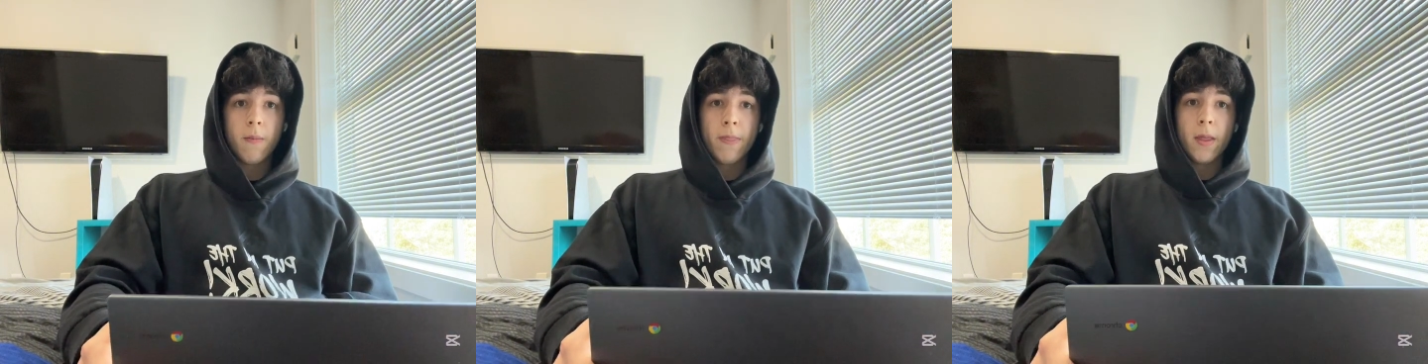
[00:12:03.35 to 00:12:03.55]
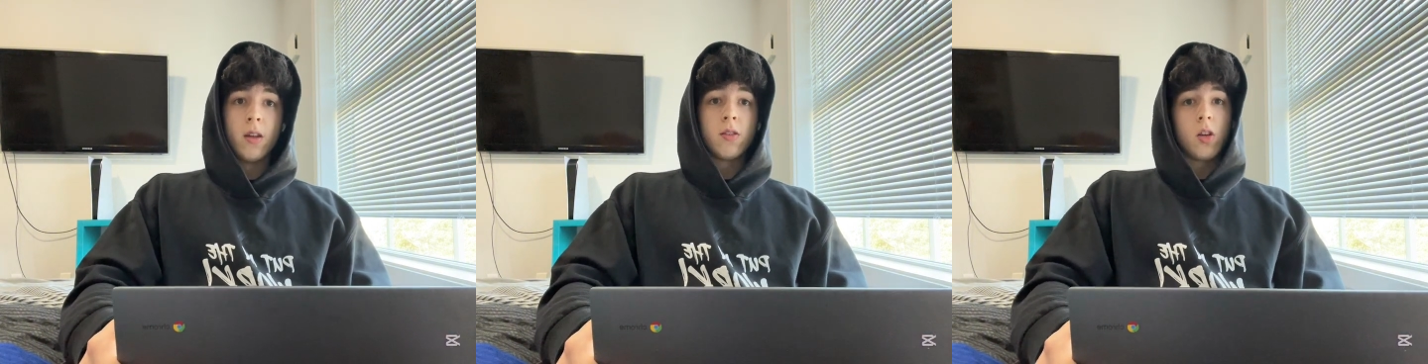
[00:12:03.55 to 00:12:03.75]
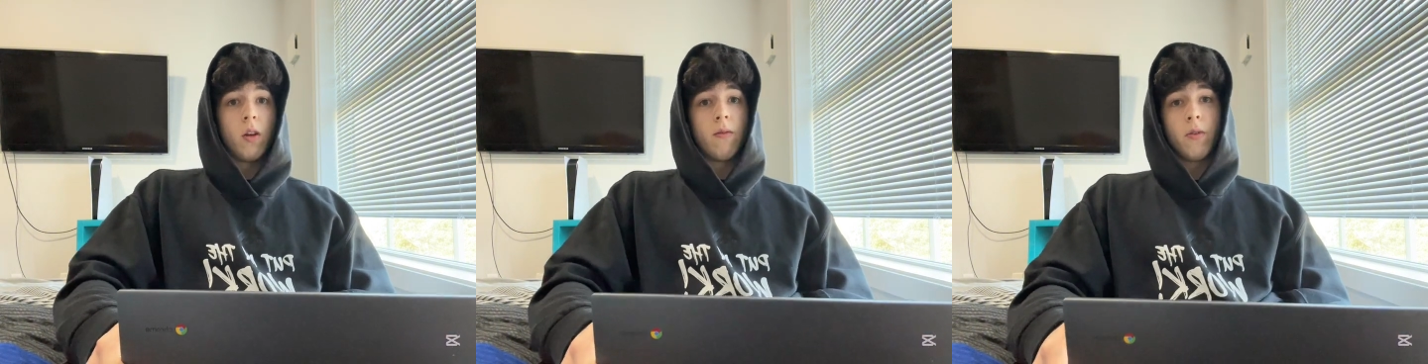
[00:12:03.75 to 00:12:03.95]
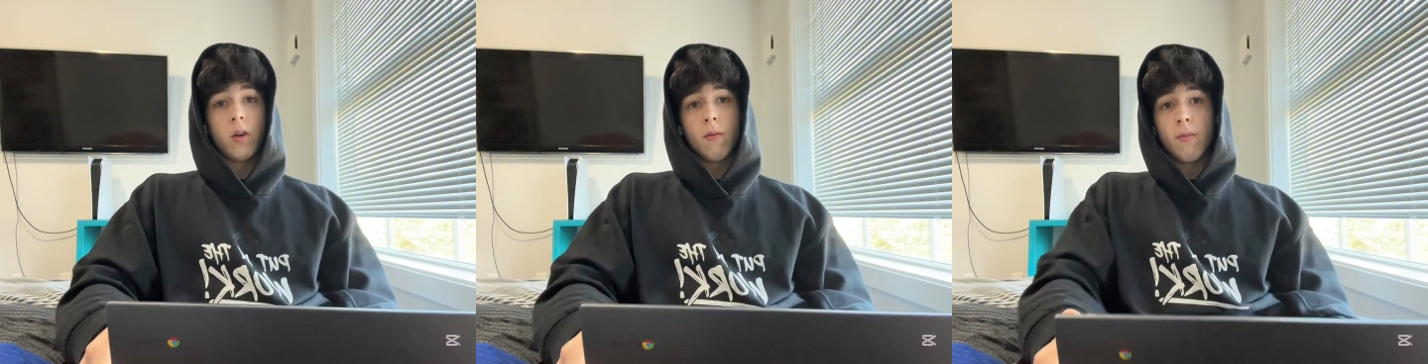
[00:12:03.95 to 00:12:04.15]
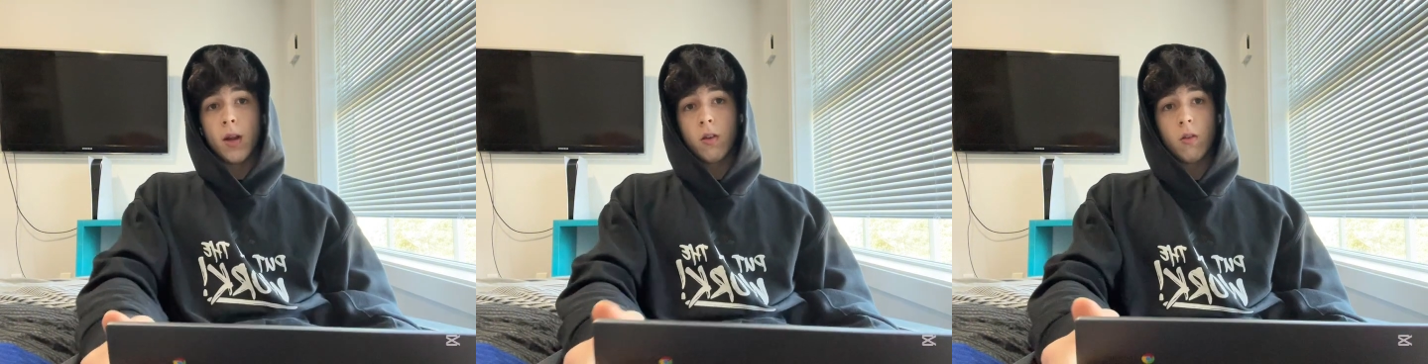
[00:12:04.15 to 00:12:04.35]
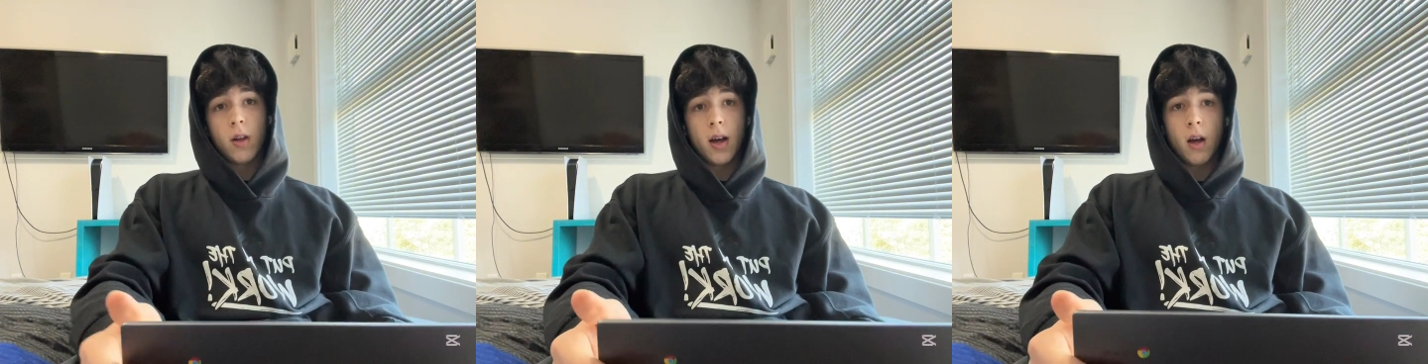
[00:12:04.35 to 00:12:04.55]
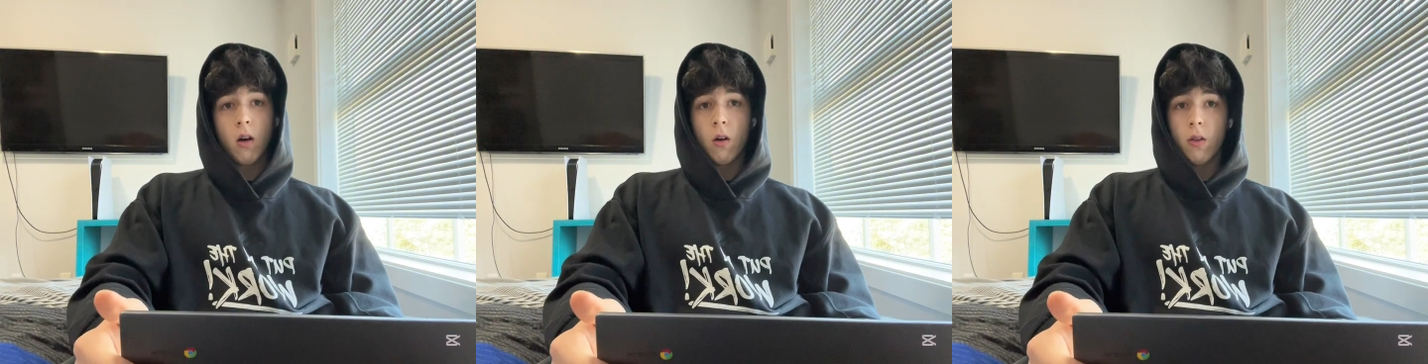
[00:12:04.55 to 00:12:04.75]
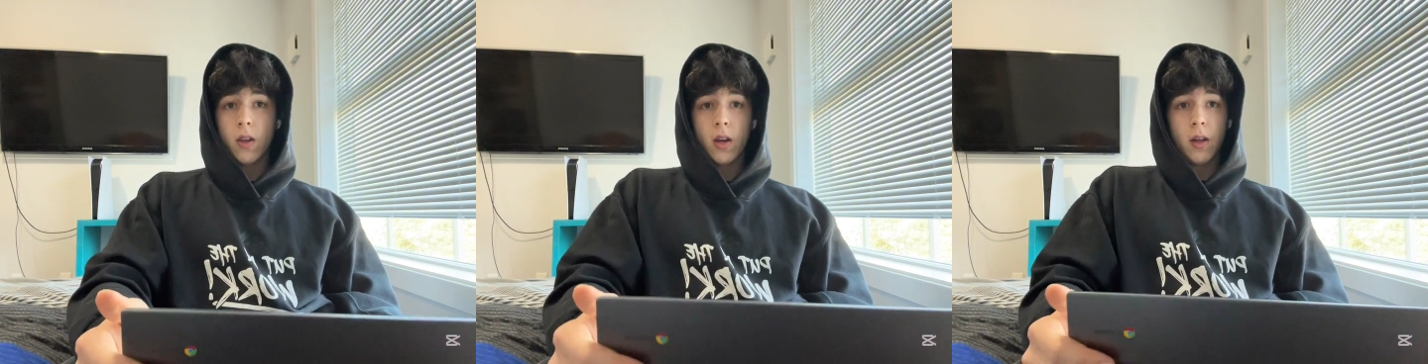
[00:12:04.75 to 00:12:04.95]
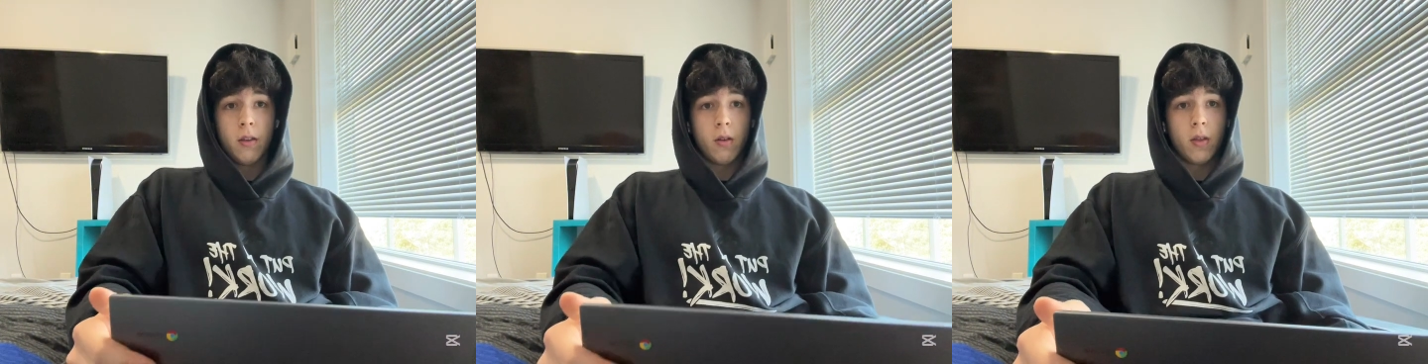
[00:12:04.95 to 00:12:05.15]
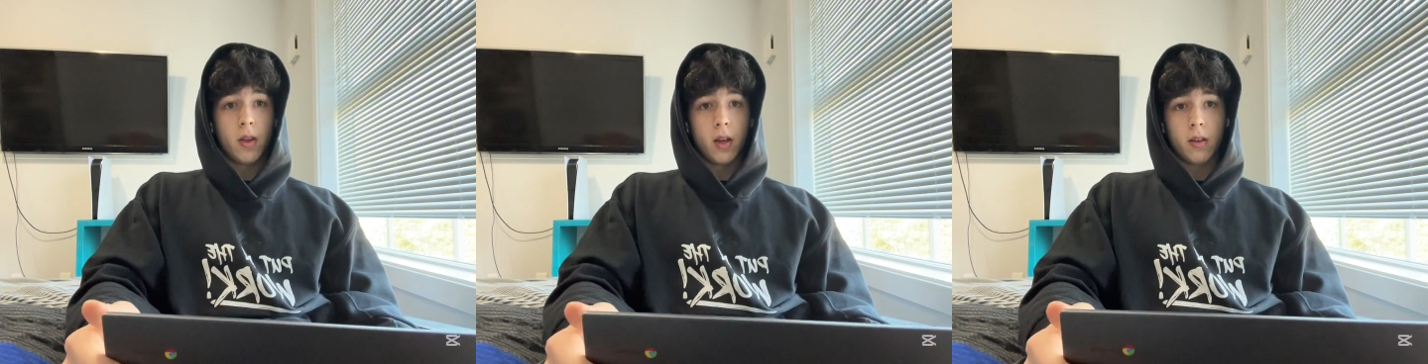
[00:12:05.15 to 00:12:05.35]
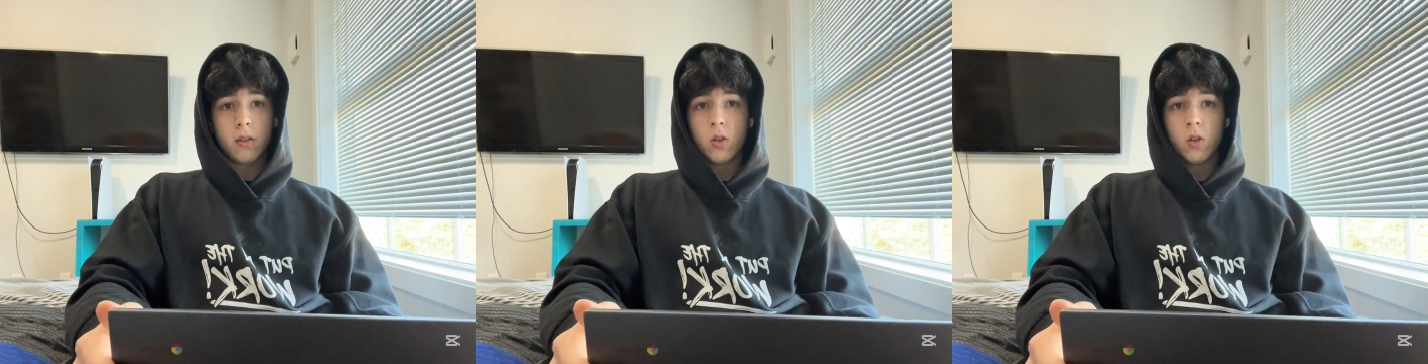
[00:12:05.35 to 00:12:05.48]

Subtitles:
It's good for your mental health and other things.